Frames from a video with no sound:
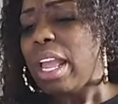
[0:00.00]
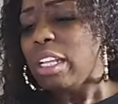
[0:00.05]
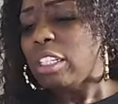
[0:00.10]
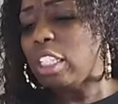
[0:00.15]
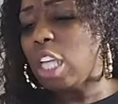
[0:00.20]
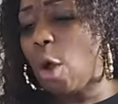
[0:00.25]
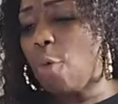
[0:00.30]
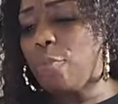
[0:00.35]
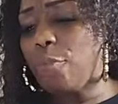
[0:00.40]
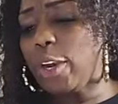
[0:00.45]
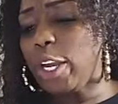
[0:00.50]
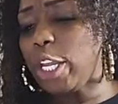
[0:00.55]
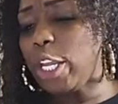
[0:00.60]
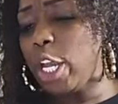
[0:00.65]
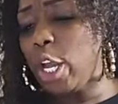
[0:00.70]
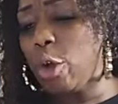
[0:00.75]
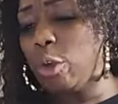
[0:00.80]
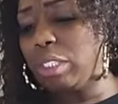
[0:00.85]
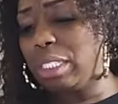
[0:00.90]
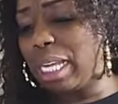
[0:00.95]
So for
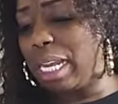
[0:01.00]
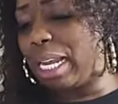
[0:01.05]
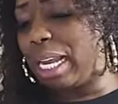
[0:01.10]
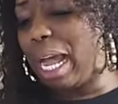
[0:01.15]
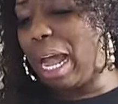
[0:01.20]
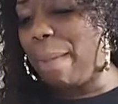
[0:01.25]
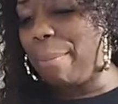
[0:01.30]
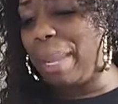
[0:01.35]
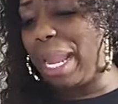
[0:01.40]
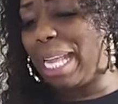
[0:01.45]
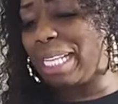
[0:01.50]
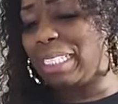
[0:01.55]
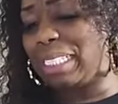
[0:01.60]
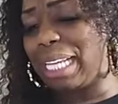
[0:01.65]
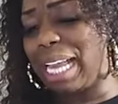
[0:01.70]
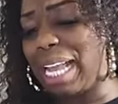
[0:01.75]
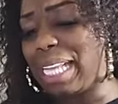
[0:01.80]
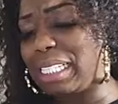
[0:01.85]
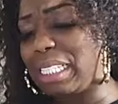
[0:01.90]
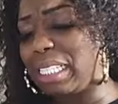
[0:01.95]
you to come and
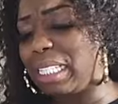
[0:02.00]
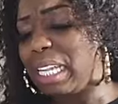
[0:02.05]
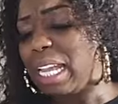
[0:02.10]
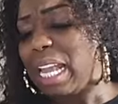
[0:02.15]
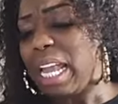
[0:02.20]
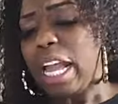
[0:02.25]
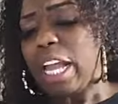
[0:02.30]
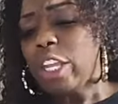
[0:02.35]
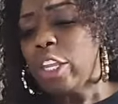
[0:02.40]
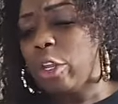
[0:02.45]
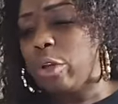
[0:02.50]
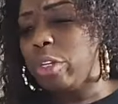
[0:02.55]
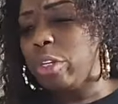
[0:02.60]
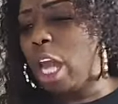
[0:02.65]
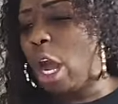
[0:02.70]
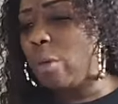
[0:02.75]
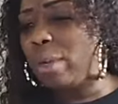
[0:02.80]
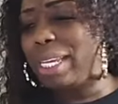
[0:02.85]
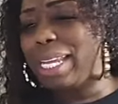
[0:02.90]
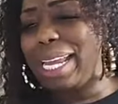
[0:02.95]
just, you
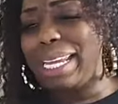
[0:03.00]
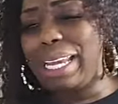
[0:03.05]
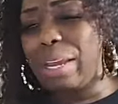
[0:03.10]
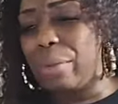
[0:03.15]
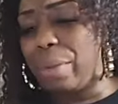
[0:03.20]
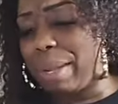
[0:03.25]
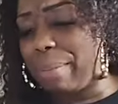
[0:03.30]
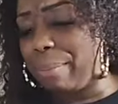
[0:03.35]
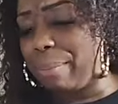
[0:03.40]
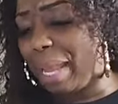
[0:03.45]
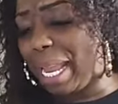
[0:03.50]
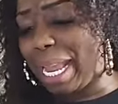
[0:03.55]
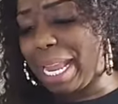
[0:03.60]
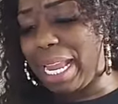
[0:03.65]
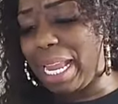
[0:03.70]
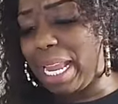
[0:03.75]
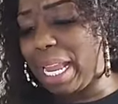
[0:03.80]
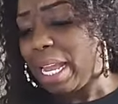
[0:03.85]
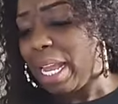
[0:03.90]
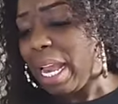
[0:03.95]
know, kick it with me,